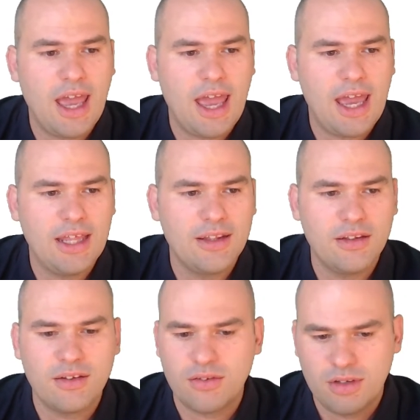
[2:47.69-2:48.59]

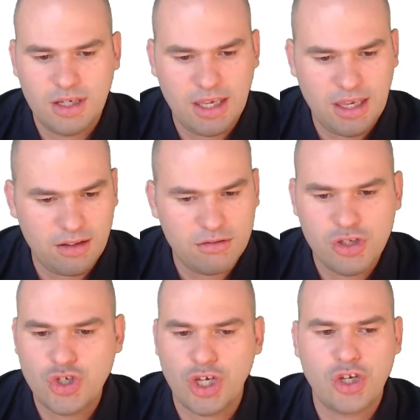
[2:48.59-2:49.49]
and again,
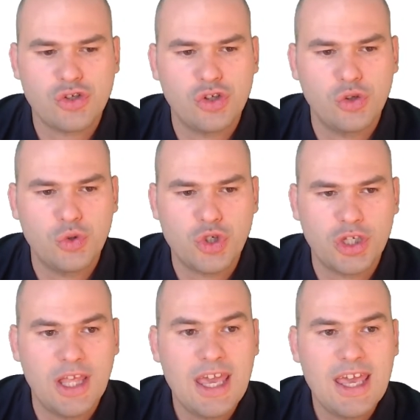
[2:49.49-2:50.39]
check your solution.